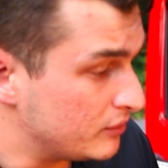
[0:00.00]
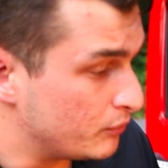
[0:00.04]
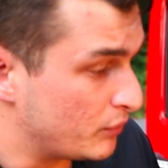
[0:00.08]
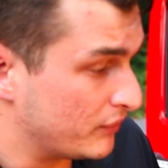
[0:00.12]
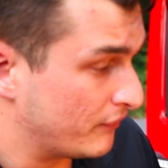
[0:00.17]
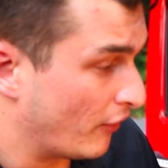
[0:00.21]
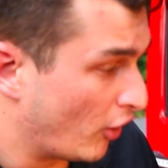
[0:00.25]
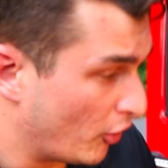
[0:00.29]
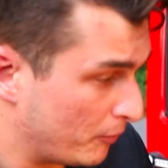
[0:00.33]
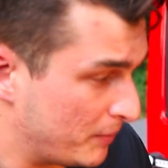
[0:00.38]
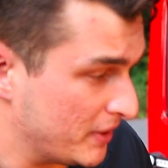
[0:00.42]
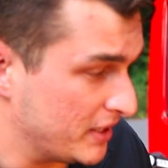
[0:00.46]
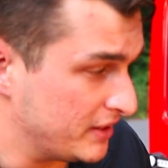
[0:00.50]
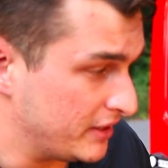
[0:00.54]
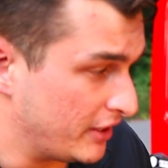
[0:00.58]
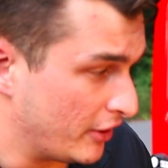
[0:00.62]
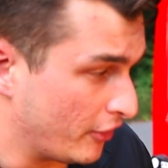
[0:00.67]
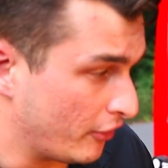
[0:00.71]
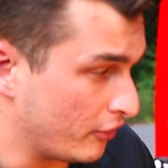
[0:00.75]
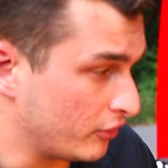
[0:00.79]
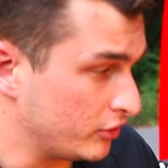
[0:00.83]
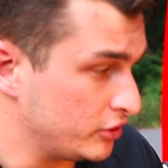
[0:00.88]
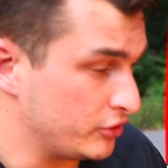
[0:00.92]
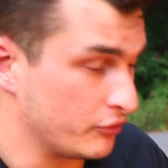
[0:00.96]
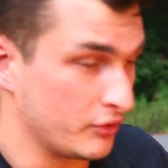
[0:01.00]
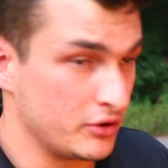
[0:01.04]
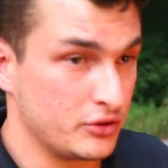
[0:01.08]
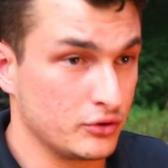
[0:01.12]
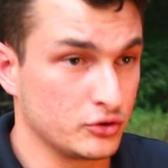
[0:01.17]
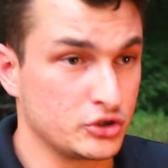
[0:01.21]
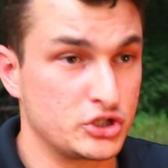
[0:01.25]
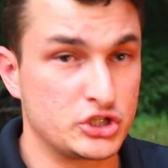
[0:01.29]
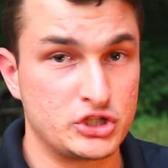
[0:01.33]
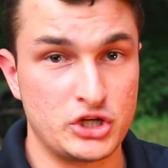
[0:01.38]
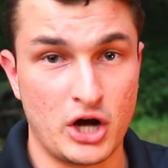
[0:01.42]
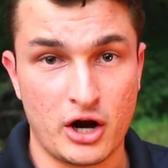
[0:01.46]
We've all been there. You're
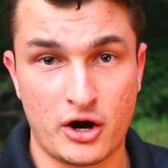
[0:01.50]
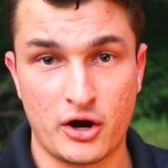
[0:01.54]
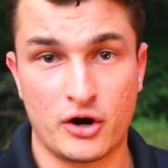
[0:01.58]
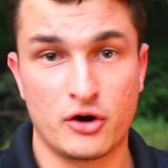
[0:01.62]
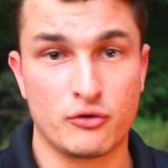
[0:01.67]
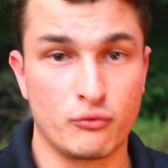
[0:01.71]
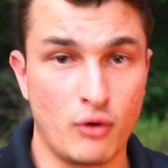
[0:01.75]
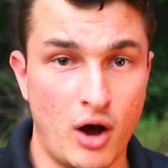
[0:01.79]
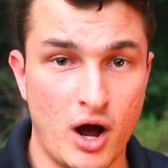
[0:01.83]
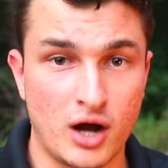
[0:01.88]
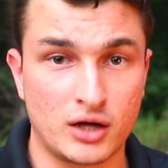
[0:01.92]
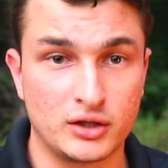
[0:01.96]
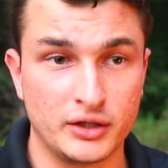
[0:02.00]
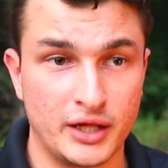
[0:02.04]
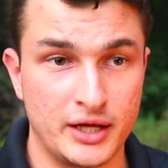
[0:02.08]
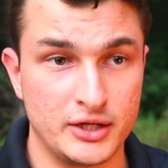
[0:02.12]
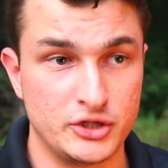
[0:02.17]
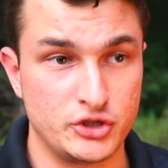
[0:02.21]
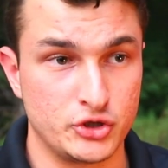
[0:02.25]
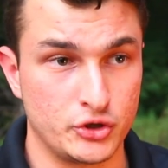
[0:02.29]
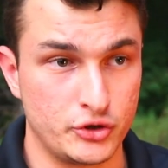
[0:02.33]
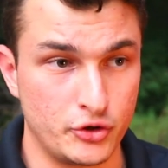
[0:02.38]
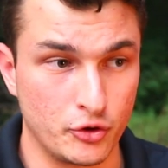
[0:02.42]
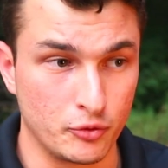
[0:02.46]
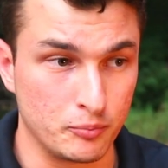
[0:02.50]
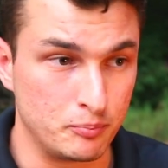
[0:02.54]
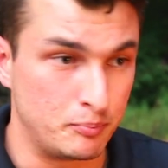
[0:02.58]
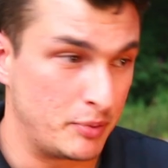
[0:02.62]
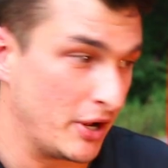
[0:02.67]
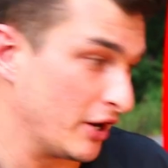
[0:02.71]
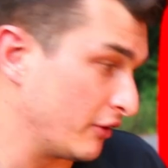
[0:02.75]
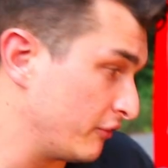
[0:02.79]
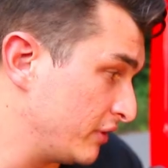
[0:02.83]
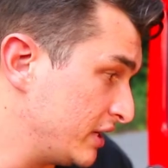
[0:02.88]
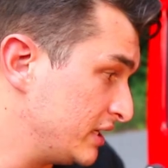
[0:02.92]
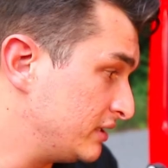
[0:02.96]
either stuck on a rock ledge or you're
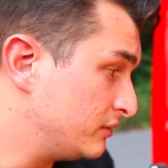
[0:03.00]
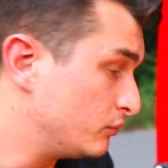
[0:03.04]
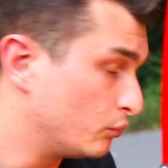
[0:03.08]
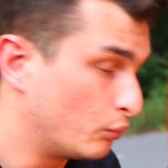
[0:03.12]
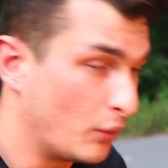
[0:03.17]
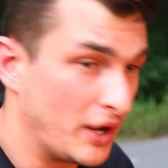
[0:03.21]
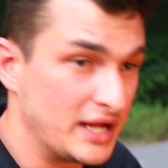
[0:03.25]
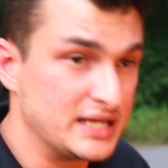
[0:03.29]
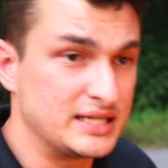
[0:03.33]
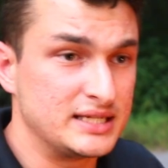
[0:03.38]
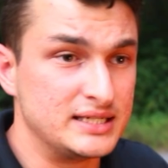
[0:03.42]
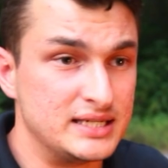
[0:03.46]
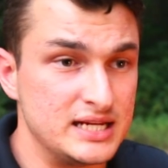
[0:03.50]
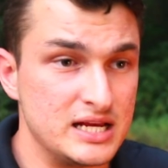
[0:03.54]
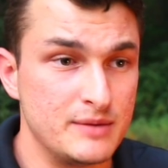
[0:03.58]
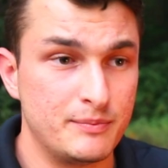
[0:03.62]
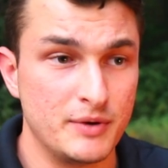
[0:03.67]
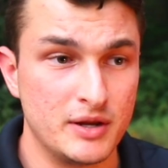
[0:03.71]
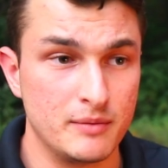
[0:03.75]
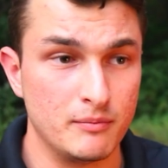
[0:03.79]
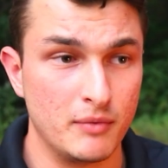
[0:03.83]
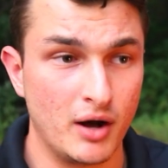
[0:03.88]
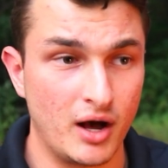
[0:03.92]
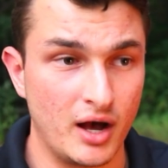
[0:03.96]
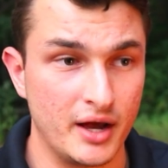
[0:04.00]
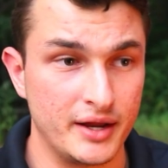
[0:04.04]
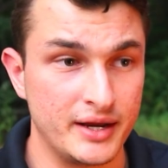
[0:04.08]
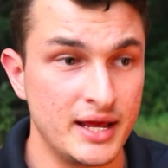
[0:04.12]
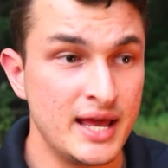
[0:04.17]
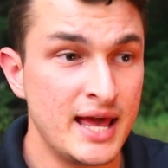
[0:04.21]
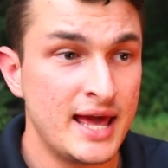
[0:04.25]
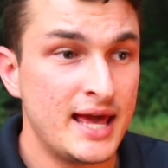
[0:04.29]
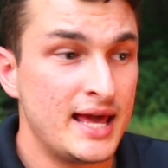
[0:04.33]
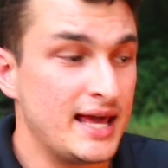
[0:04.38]
buried waist deep in mud.